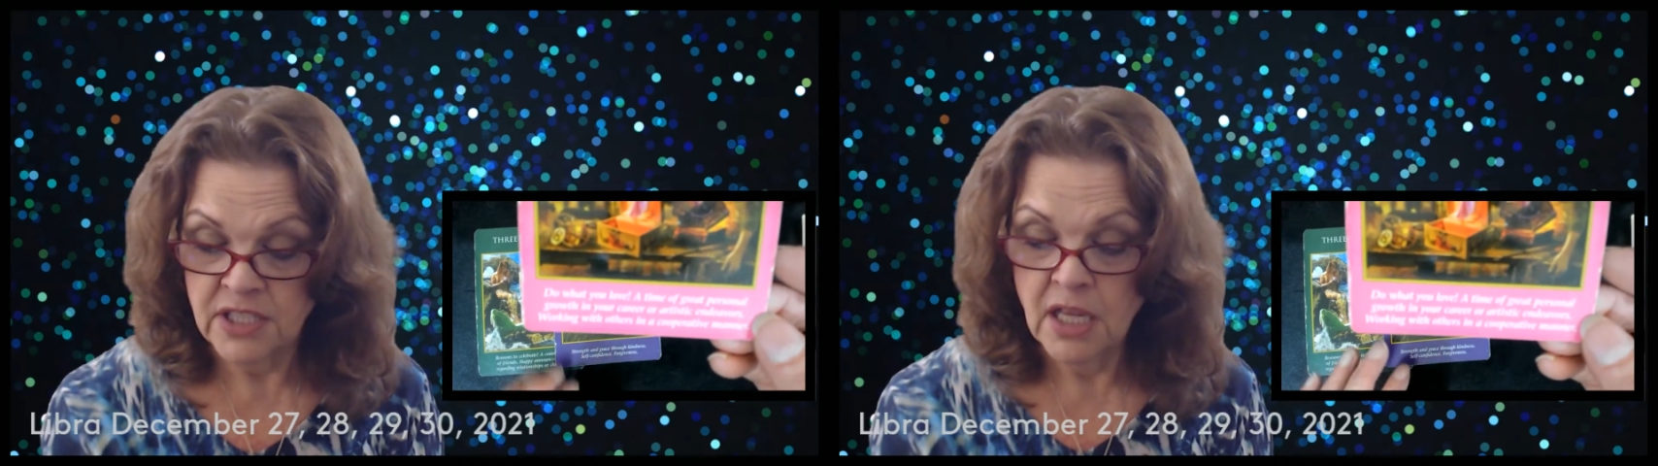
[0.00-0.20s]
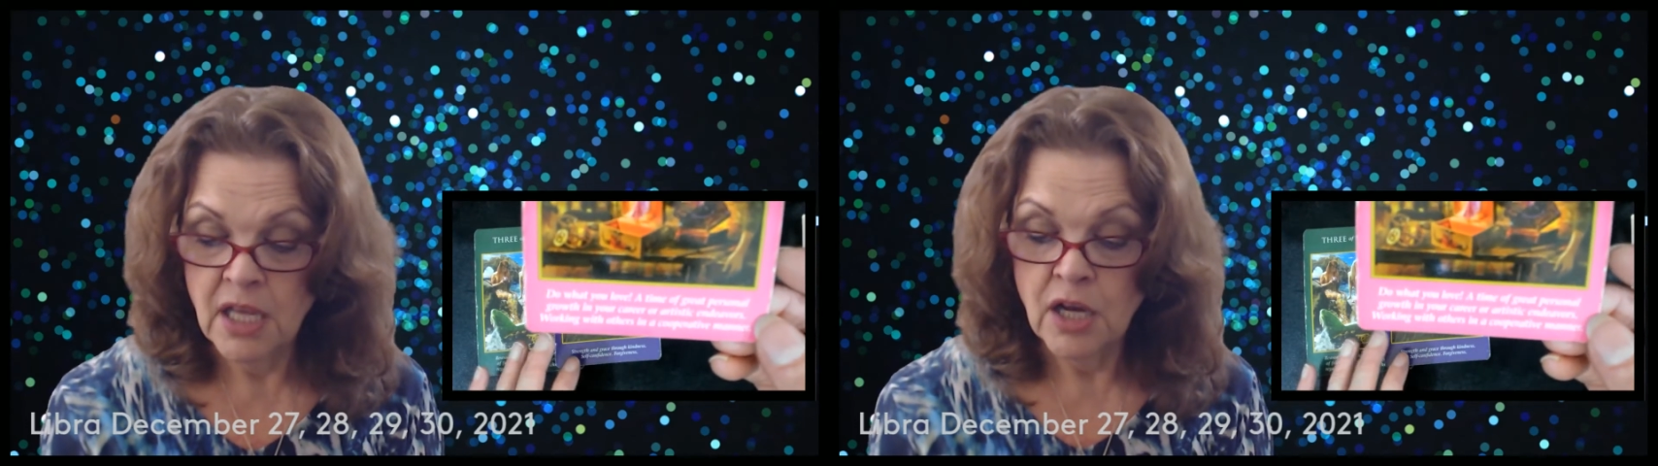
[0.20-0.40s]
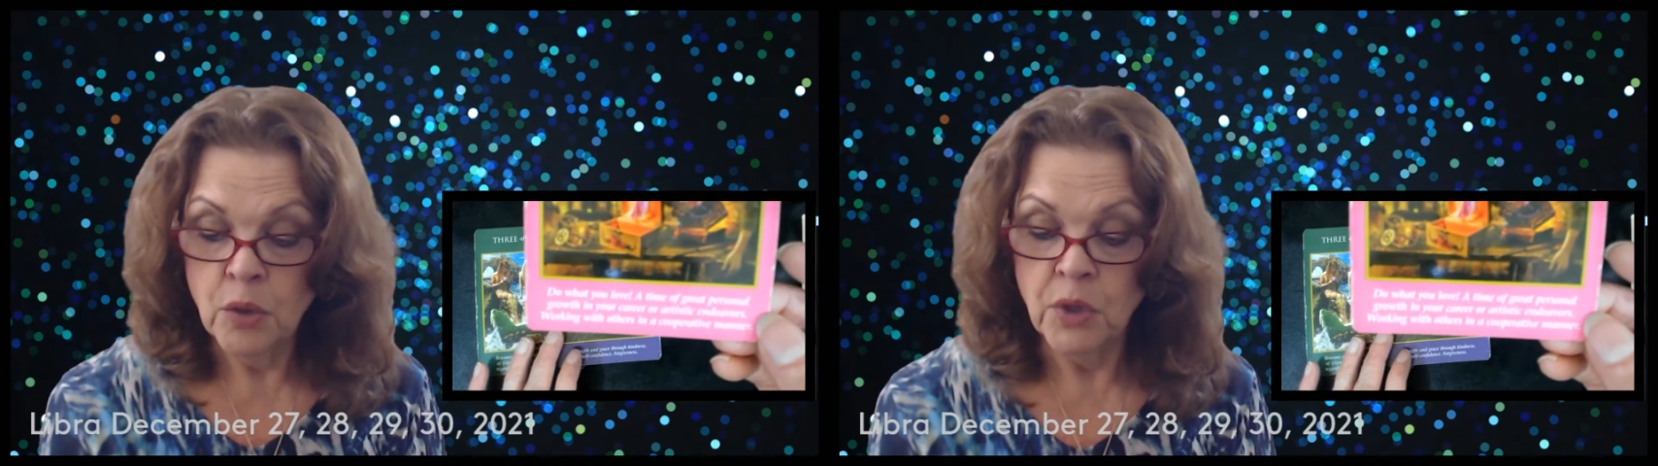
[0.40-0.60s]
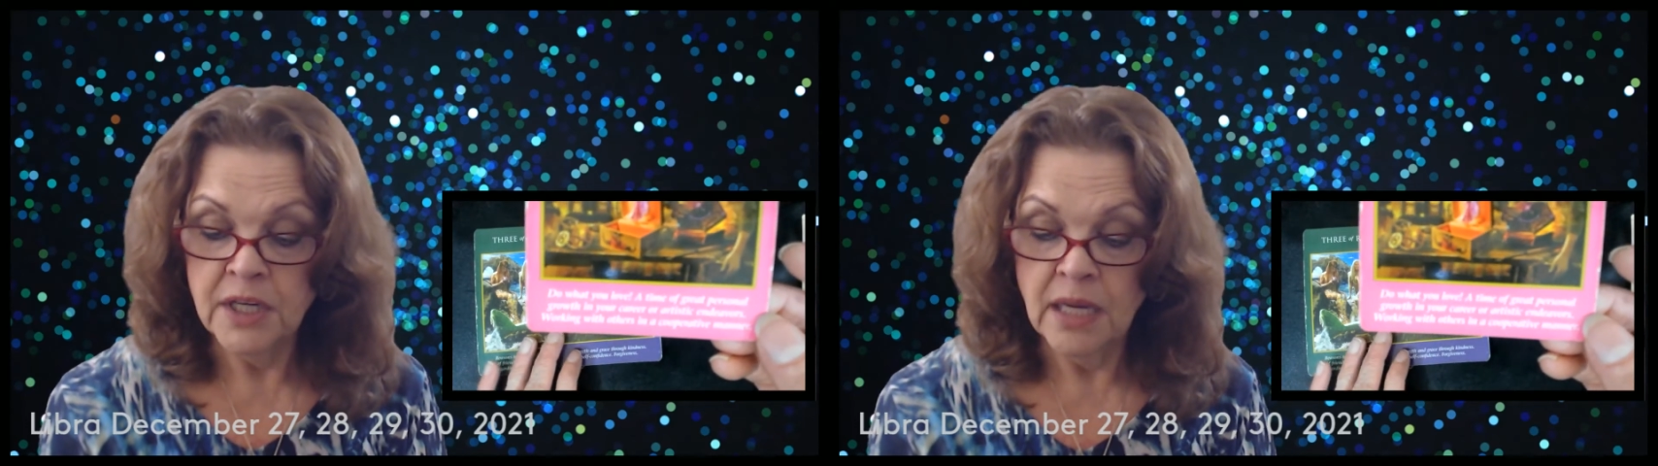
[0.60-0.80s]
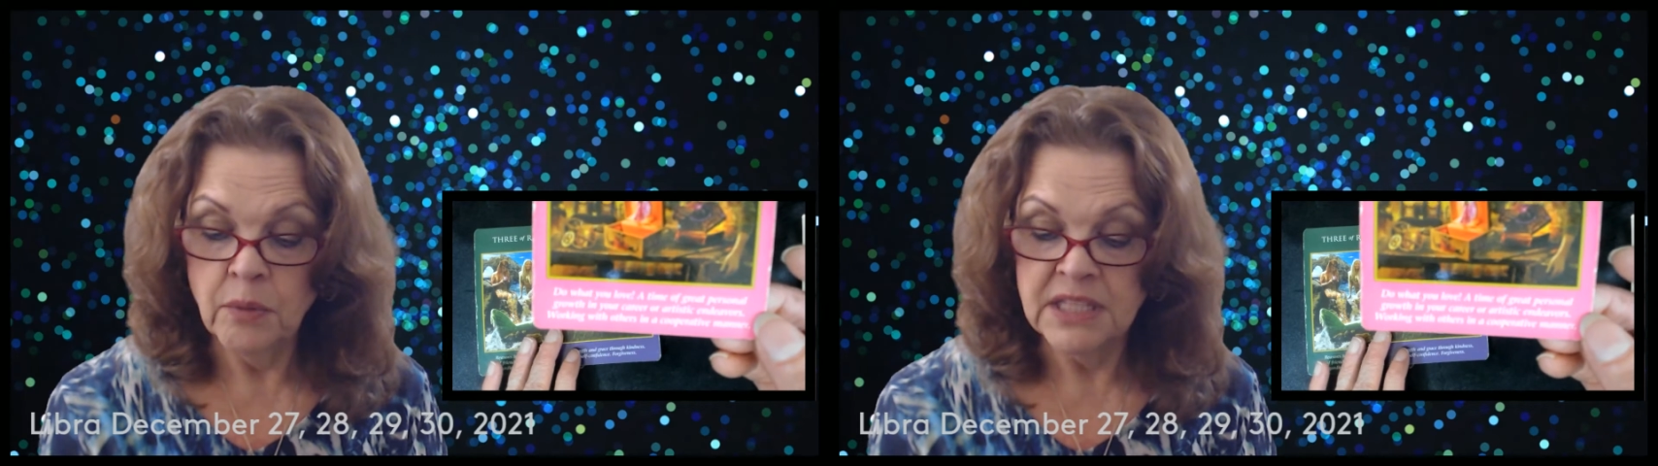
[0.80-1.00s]
working
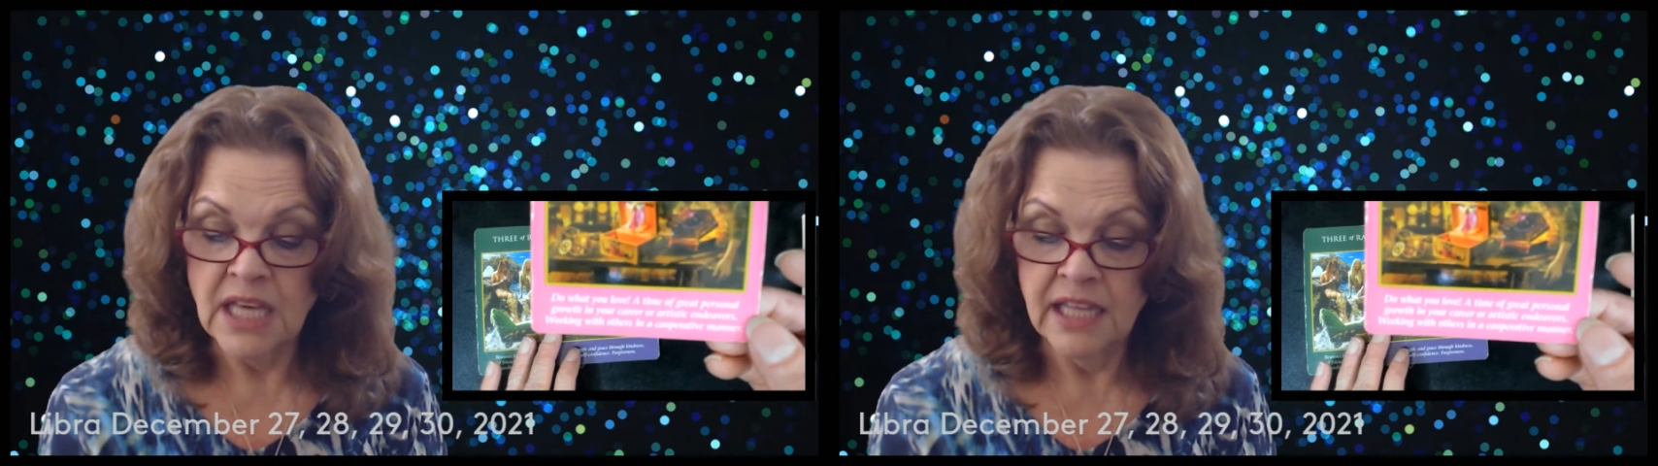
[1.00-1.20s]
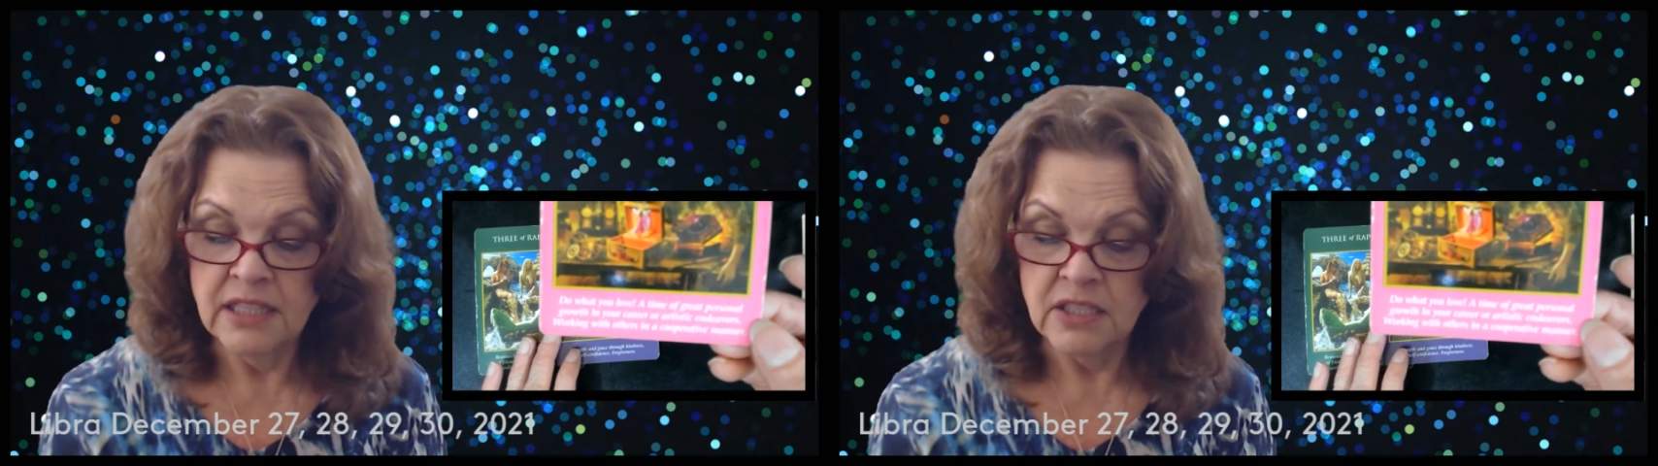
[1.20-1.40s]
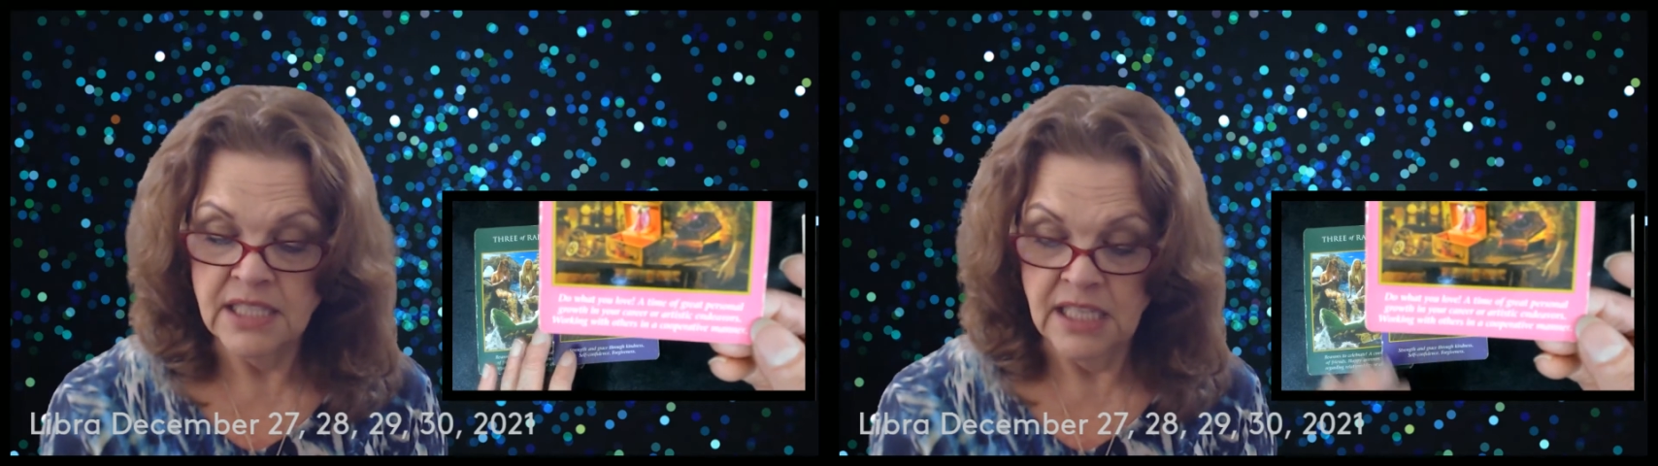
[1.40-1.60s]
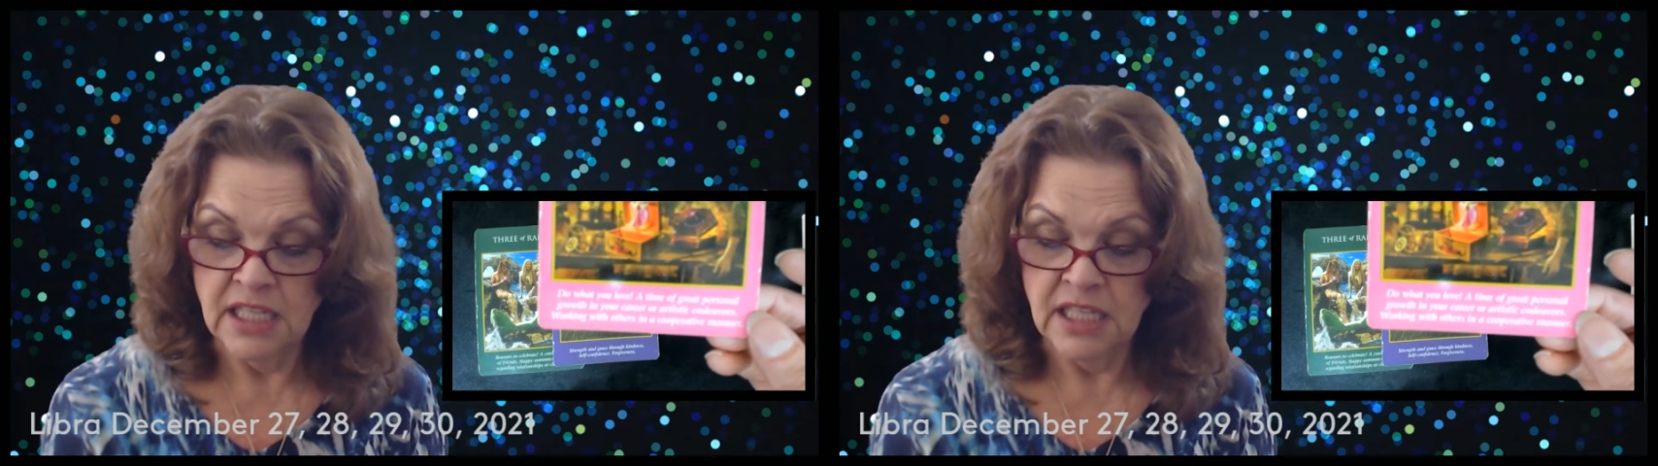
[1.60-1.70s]
with others in